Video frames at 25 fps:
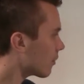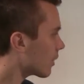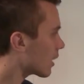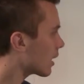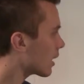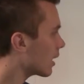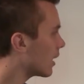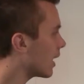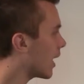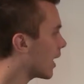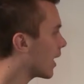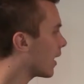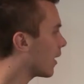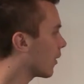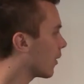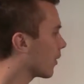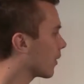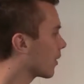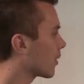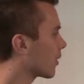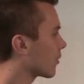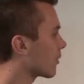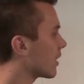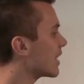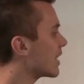Now,
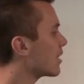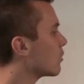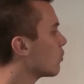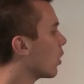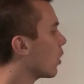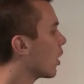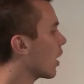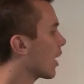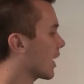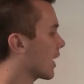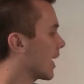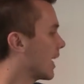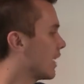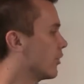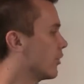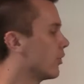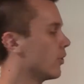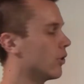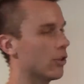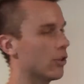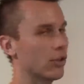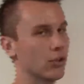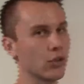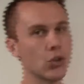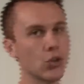the reason why I get you
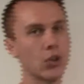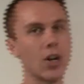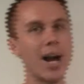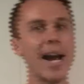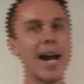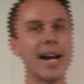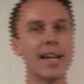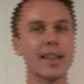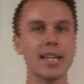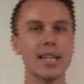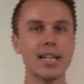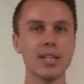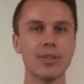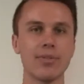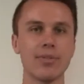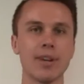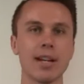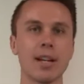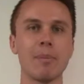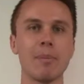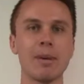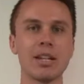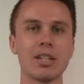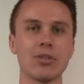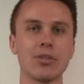to track these
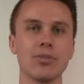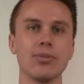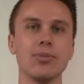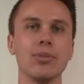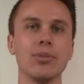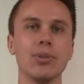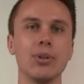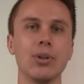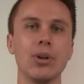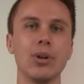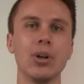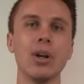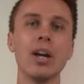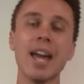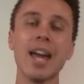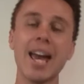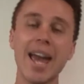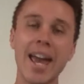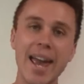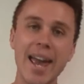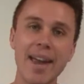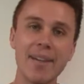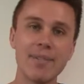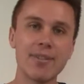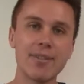fundamental four
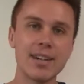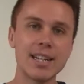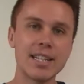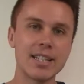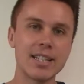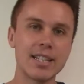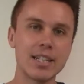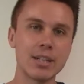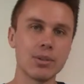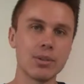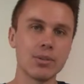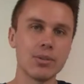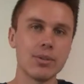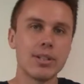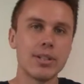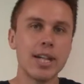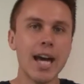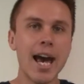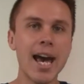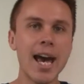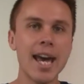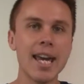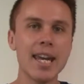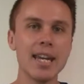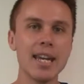every single
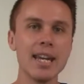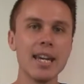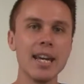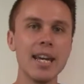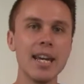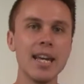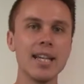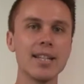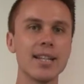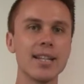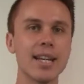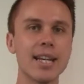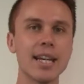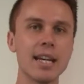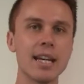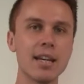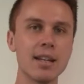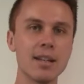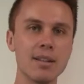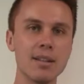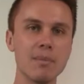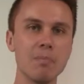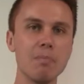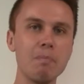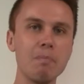day is that you
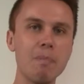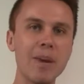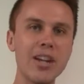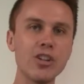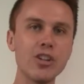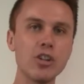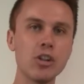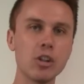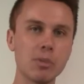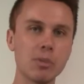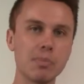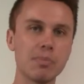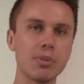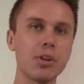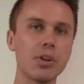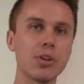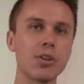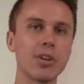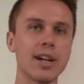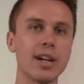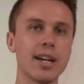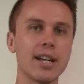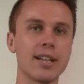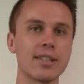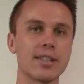can measure your
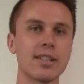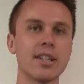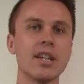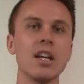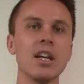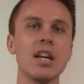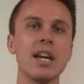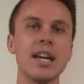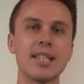progress.